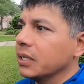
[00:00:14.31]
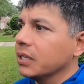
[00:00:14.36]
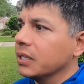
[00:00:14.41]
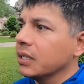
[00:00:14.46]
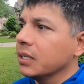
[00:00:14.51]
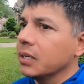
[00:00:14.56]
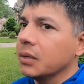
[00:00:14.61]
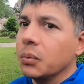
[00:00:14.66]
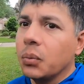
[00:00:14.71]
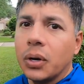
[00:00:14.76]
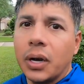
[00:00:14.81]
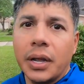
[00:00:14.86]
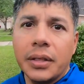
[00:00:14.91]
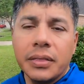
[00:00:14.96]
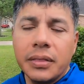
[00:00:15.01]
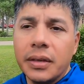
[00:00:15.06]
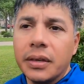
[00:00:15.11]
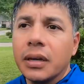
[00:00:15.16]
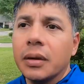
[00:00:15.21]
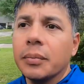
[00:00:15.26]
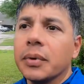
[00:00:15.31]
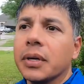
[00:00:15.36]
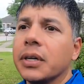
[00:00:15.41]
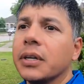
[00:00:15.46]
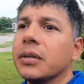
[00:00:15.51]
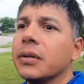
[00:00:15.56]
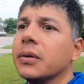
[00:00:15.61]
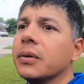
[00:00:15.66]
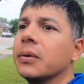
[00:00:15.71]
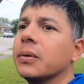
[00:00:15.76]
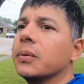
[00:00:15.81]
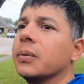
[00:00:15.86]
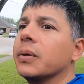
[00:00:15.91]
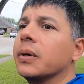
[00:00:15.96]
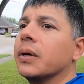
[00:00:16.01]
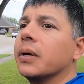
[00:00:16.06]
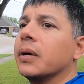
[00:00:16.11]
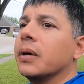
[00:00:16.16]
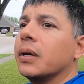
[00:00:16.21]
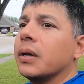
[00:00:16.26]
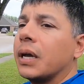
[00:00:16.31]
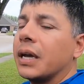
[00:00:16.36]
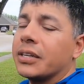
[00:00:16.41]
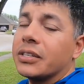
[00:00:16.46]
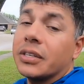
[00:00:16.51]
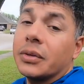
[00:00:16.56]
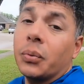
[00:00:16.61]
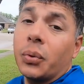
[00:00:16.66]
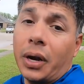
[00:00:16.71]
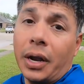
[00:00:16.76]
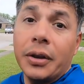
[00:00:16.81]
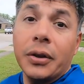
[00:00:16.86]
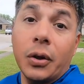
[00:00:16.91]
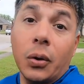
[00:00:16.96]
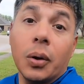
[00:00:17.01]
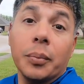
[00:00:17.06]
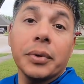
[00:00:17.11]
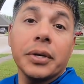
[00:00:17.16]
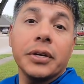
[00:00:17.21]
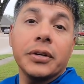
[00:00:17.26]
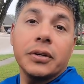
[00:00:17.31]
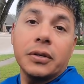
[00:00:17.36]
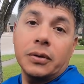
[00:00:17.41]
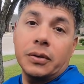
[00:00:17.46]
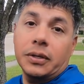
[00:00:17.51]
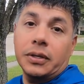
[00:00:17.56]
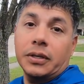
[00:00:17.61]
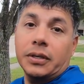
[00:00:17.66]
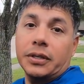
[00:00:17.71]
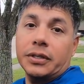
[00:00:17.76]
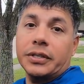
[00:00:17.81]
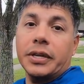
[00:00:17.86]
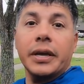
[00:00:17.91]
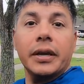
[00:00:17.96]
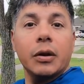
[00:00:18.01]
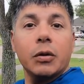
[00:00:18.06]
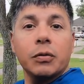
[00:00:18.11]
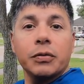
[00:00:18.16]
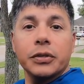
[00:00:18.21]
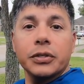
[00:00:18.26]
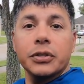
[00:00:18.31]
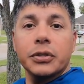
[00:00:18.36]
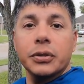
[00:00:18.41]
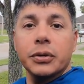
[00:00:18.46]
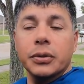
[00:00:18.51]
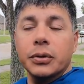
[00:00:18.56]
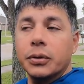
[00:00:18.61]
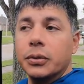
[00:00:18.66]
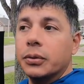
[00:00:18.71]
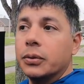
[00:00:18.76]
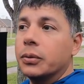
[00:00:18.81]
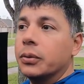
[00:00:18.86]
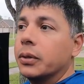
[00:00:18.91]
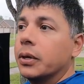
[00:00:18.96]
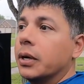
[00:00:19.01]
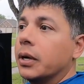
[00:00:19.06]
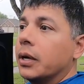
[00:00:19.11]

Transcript: Uh, what I think I'm going to do, actually what I know I'm going to do is head over to